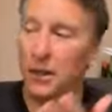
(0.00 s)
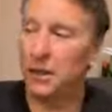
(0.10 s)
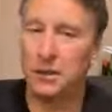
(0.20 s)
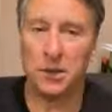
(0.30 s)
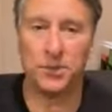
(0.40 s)

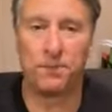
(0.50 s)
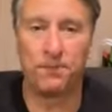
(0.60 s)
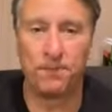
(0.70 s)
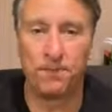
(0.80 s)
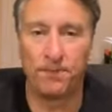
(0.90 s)
This
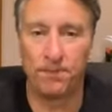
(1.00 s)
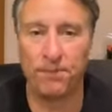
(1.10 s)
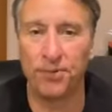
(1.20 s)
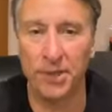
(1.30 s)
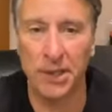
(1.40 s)

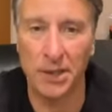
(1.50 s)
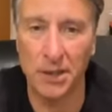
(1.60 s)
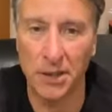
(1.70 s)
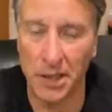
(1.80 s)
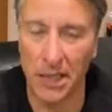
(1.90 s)
pretty
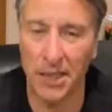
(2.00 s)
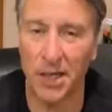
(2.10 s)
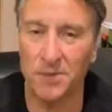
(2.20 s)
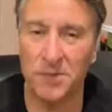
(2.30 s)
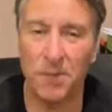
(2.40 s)
little thing
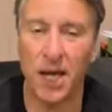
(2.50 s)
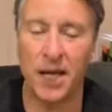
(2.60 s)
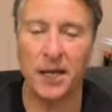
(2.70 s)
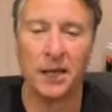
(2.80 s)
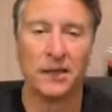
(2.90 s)
comes
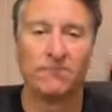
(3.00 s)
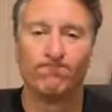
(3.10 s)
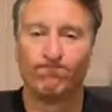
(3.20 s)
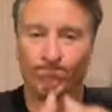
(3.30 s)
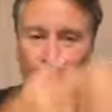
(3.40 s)
by.
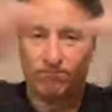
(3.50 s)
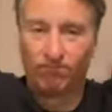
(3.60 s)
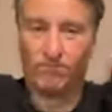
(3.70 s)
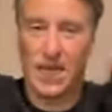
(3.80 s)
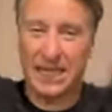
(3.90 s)

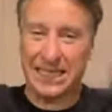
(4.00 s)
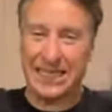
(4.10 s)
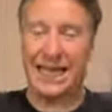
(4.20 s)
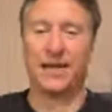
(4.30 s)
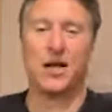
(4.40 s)
Next
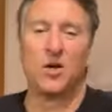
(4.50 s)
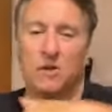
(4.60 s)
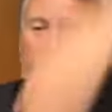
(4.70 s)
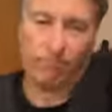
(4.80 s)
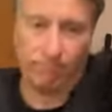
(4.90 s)
thing I
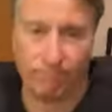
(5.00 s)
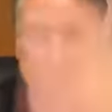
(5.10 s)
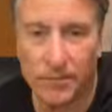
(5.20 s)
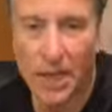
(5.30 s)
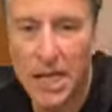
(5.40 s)
know,
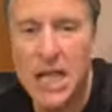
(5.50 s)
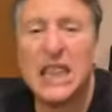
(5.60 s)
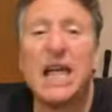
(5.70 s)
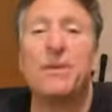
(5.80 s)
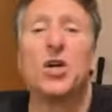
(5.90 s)

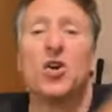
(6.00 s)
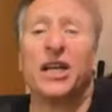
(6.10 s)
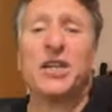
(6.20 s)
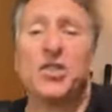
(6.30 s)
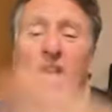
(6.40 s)
let me
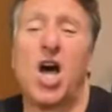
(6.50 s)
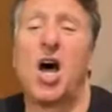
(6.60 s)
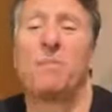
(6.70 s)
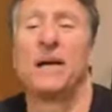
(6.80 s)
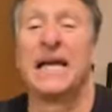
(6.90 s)
go get a
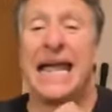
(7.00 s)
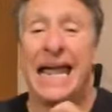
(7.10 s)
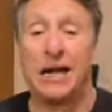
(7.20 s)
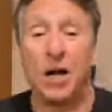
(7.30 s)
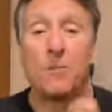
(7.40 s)
job
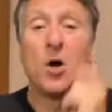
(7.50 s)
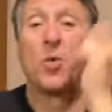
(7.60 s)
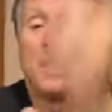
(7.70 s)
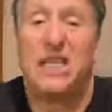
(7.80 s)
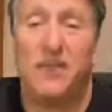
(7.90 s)
and come
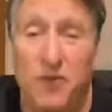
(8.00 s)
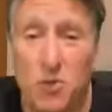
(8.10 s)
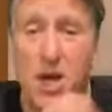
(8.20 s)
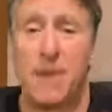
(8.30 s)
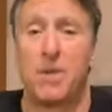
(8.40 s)
home and give
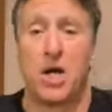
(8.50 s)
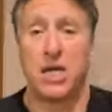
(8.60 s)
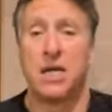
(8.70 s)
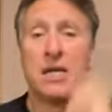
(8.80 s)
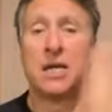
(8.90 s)
you my
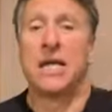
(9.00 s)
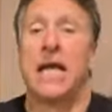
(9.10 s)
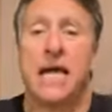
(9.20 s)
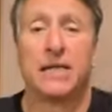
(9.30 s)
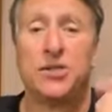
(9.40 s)
money.
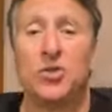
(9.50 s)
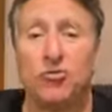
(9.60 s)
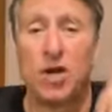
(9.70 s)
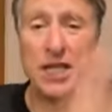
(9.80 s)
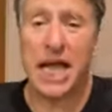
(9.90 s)
And
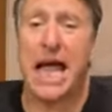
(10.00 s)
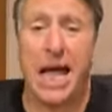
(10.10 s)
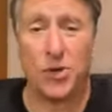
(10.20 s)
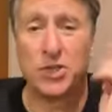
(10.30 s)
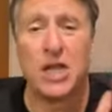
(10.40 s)
you run the
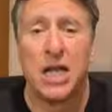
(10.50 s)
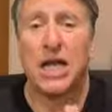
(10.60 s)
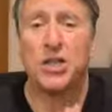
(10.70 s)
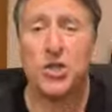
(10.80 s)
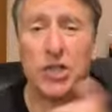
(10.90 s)
house,
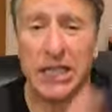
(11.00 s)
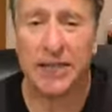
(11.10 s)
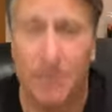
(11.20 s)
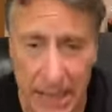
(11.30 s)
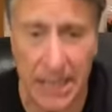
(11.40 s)
and you can
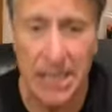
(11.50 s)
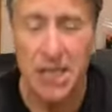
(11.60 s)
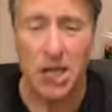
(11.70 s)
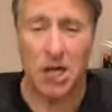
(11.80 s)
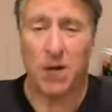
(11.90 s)
give
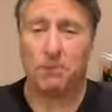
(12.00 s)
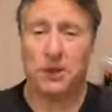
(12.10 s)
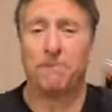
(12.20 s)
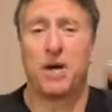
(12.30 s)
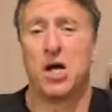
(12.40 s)
me a
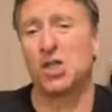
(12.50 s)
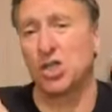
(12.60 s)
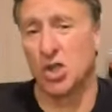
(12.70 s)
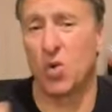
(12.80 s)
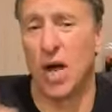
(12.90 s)
couple of
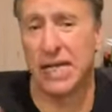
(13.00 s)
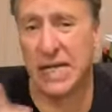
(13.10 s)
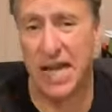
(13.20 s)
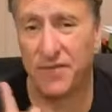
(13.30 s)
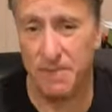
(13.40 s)
bucks so I
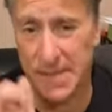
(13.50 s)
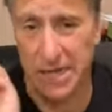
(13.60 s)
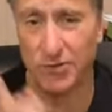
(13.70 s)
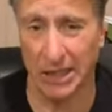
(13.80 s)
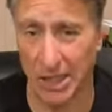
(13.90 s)
can have a
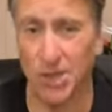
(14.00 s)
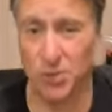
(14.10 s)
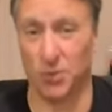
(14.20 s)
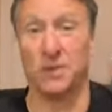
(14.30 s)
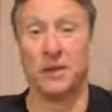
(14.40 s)
beer at
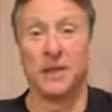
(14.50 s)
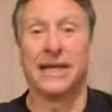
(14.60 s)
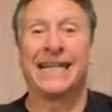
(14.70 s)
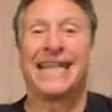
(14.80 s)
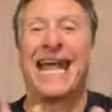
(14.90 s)
lunchroom.
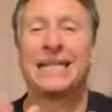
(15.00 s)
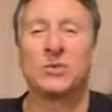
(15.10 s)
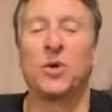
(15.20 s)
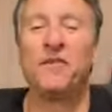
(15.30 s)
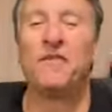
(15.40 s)

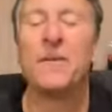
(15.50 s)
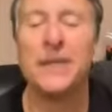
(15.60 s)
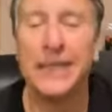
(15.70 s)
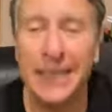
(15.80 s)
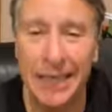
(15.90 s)
That's what
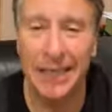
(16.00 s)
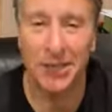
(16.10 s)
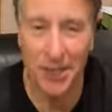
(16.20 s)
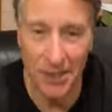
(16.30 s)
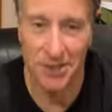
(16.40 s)

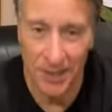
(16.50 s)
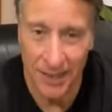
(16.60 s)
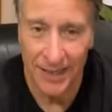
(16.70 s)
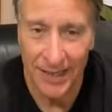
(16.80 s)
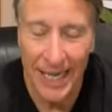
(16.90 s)
femininity does.
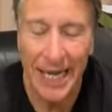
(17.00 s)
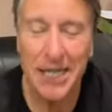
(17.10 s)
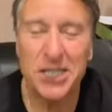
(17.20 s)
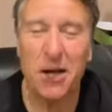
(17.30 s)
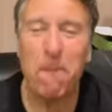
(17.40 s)

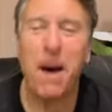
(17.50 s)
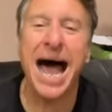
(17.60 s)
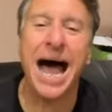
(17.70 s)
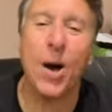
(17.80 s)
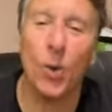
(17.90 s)
It's a
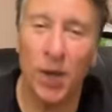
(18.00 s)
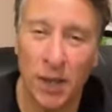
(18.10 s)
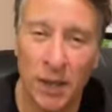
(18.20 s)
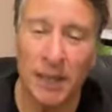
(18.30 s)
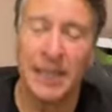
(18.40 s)
power.